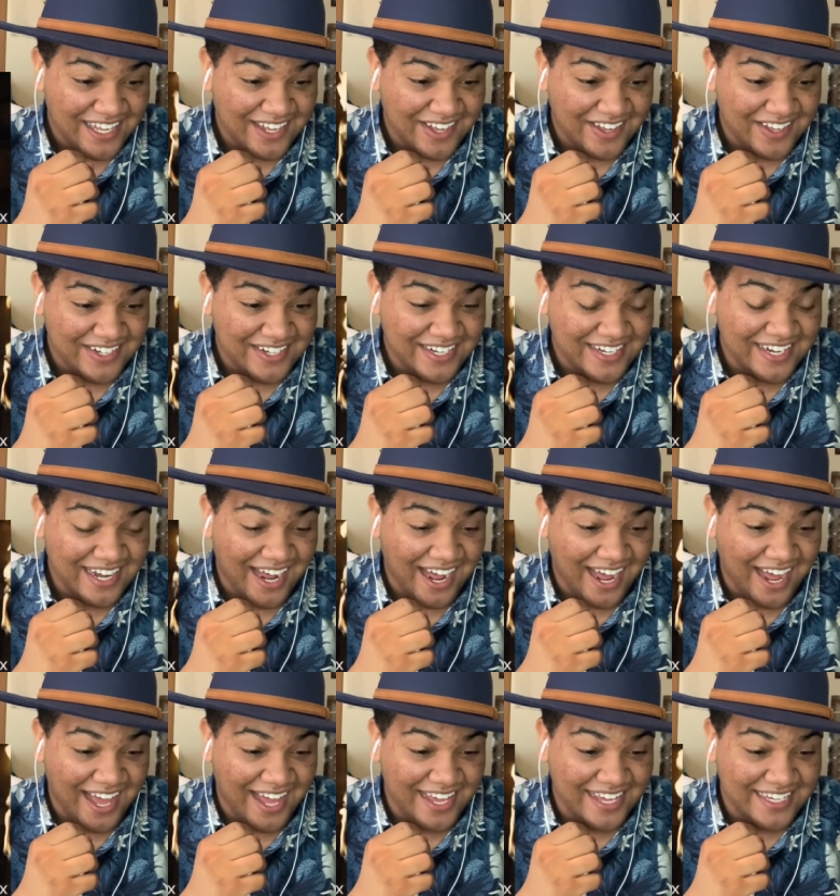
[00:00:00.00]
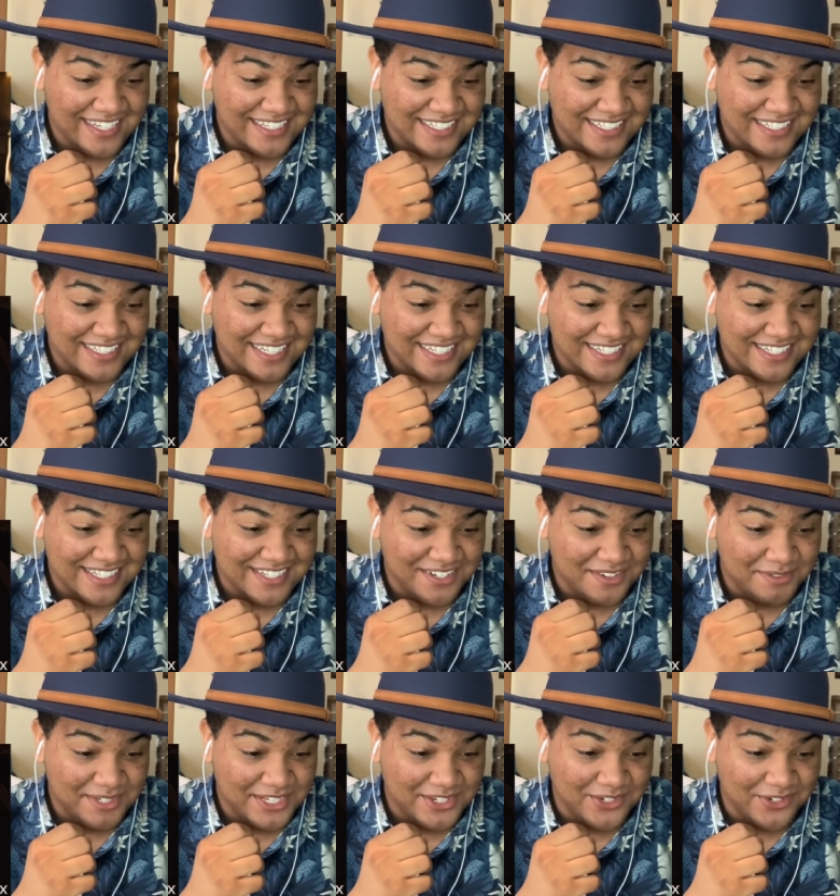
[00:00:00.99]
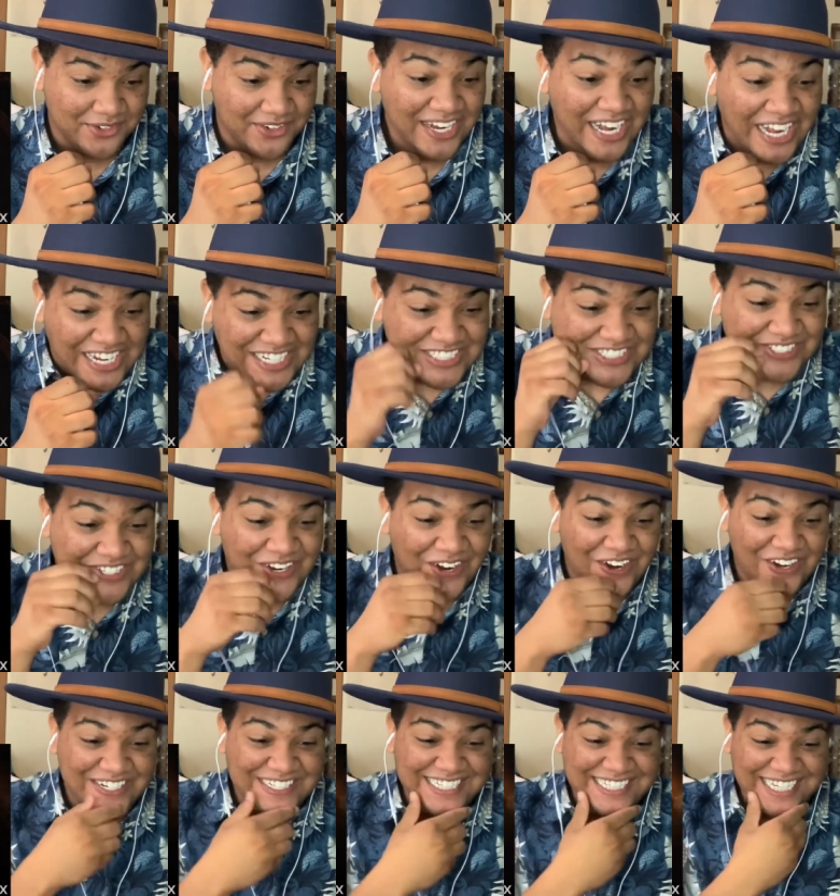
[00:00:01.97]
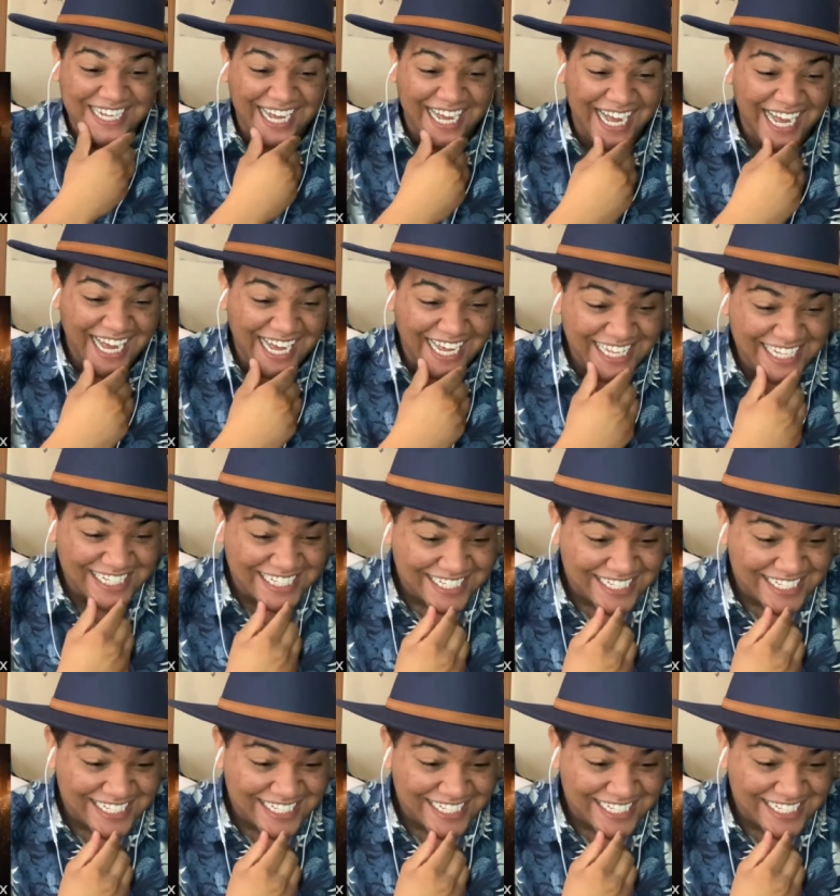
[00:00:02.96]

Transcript: Nice. This is gonna be cool. Darkseid.